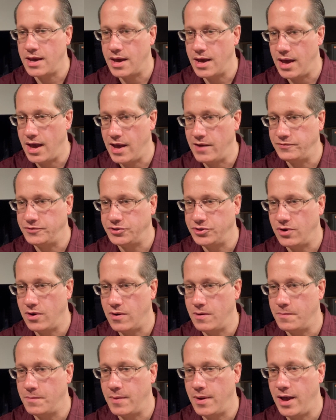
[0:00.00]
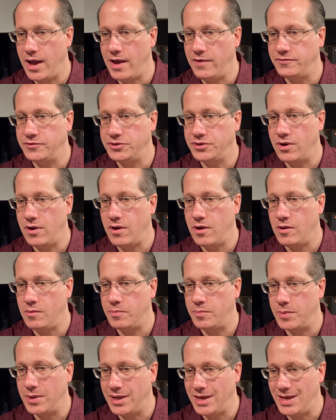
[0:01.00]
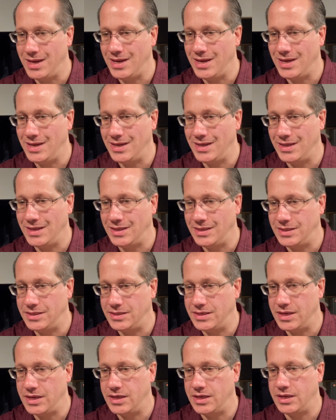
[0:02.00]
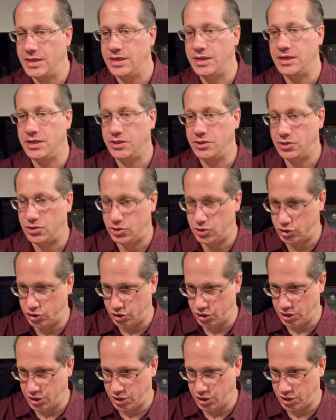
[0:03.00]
F sharp, E, D, G,